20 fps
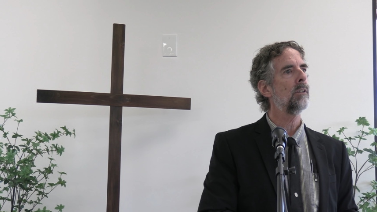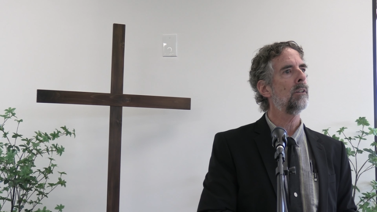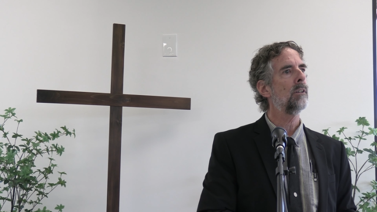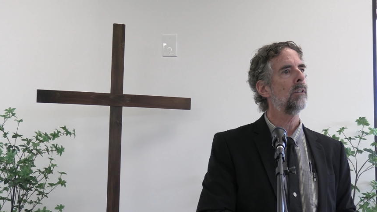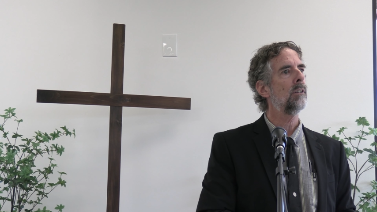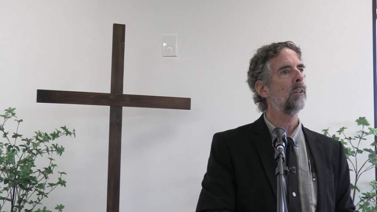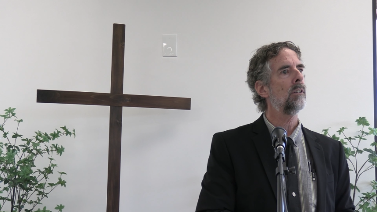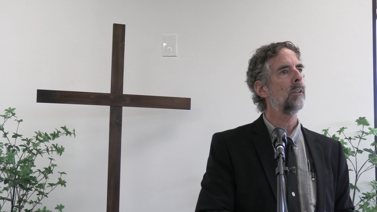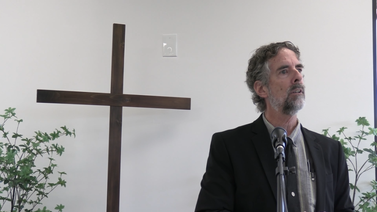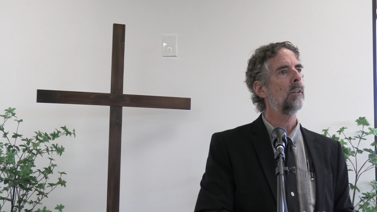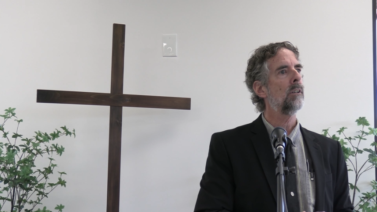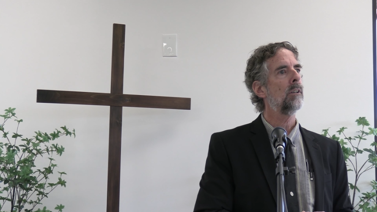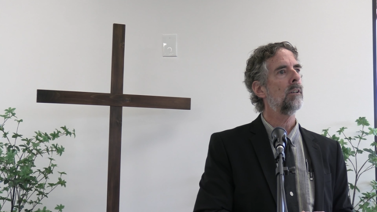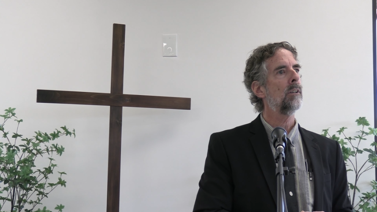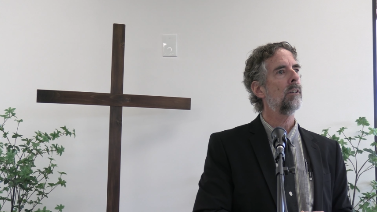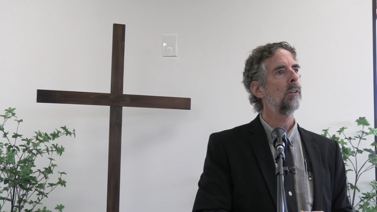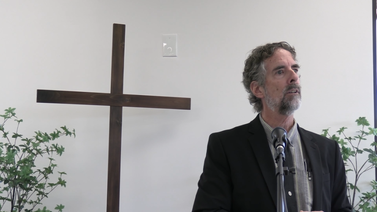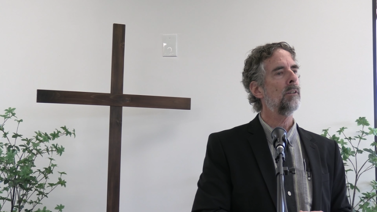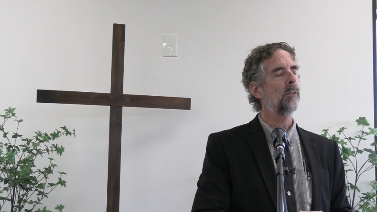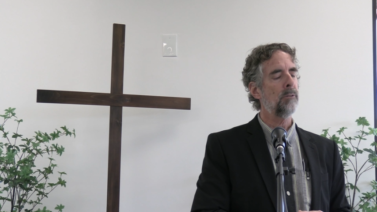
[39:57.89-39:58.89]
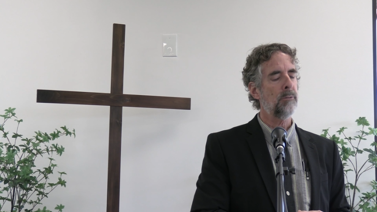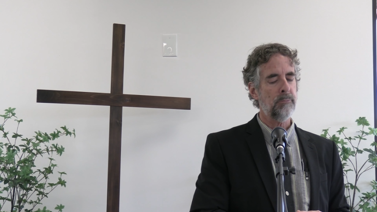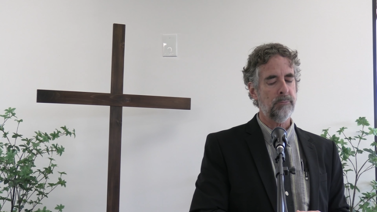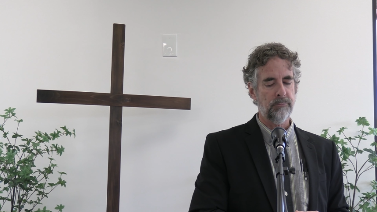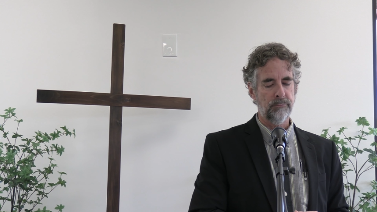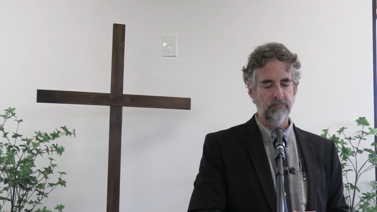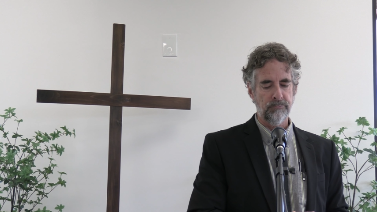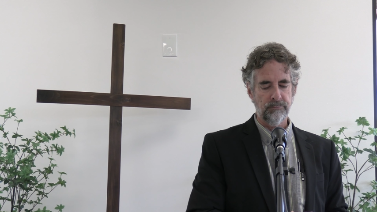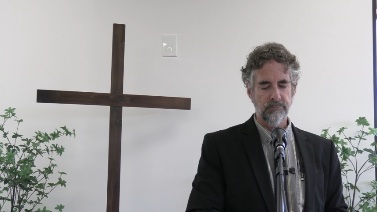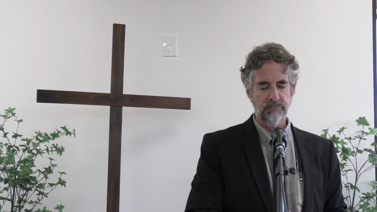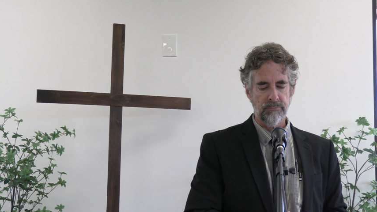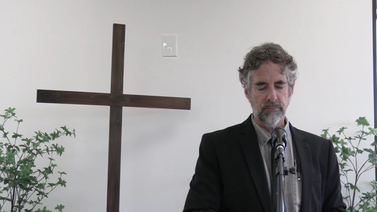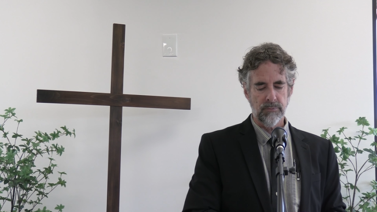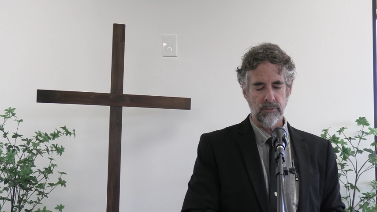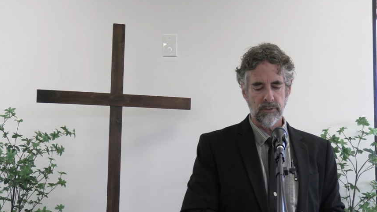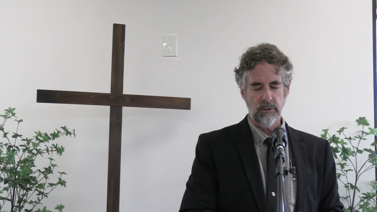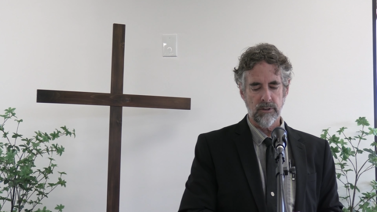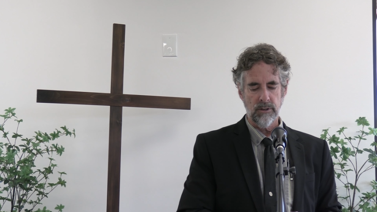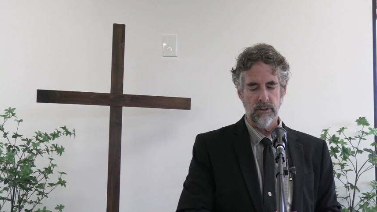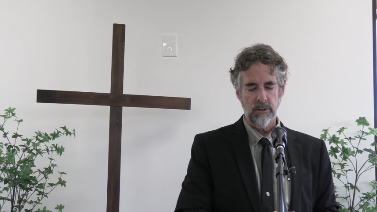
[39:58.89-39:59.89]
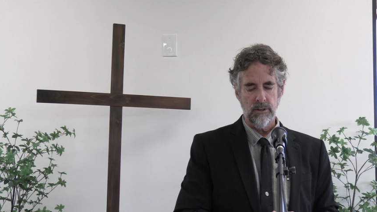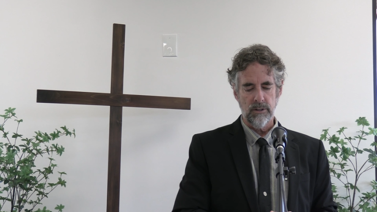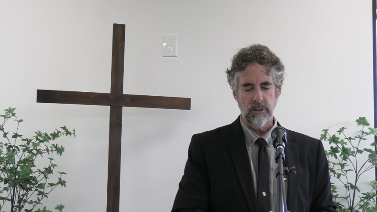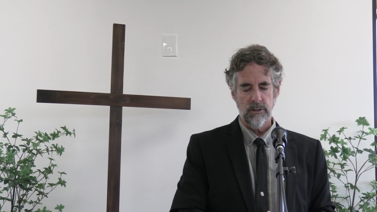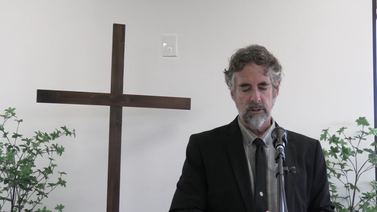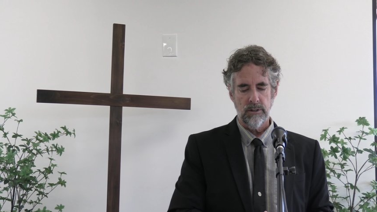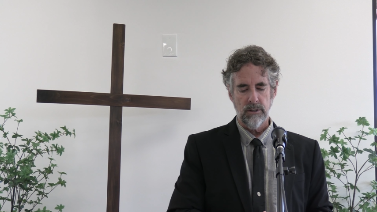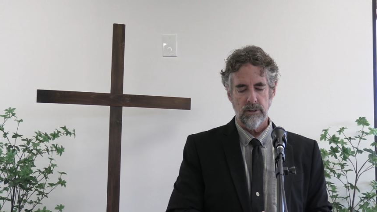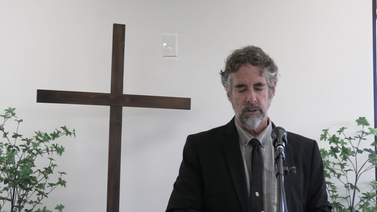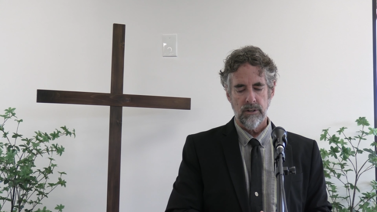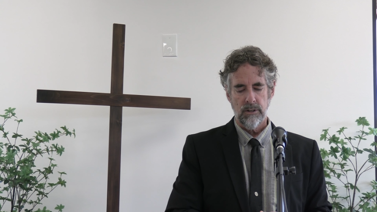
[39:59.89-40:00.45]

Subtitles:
No one is speaking in this clip.